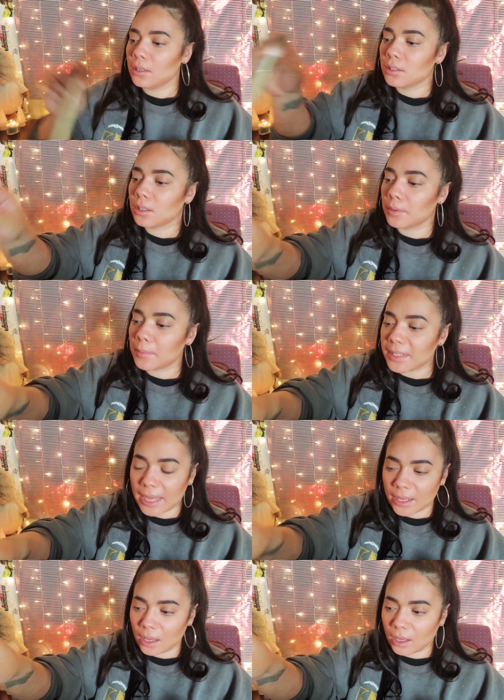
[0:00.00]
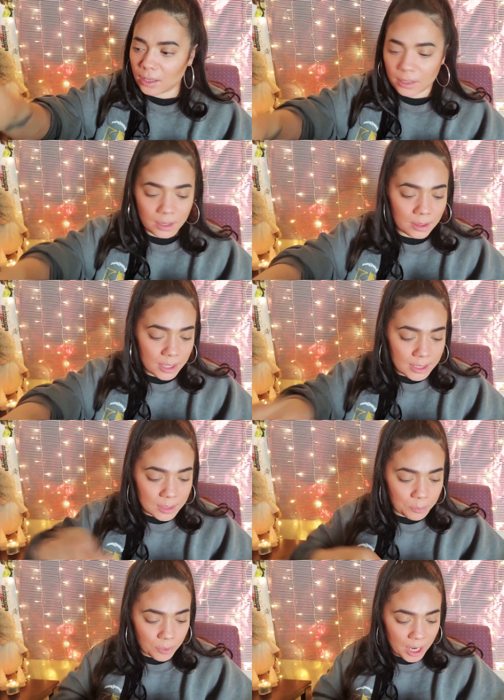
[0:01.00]
So I'm going to be taking this
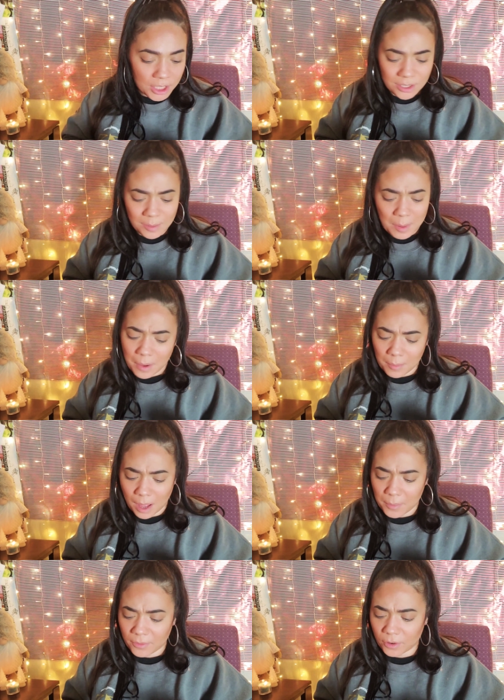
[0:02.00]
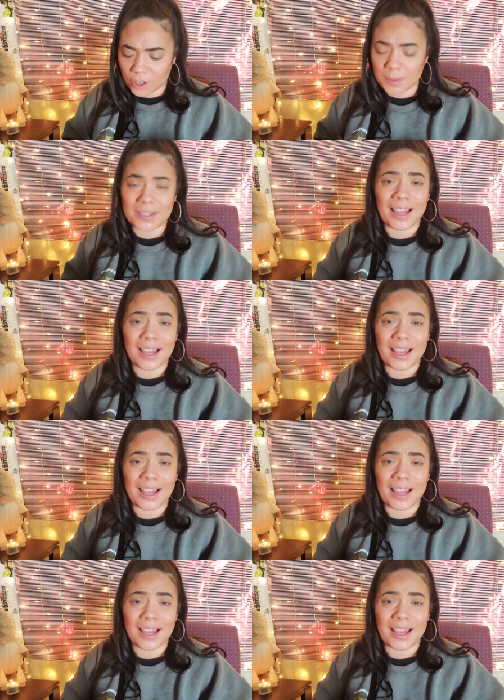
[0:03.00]
brush that my mom got me for Christmas.